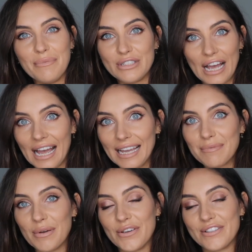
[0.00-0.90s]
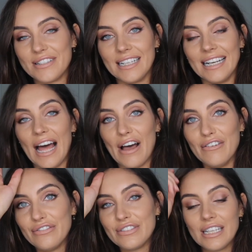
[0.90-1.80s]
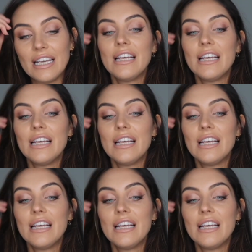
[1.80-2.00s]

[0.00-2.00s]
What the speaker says: which I personally loved.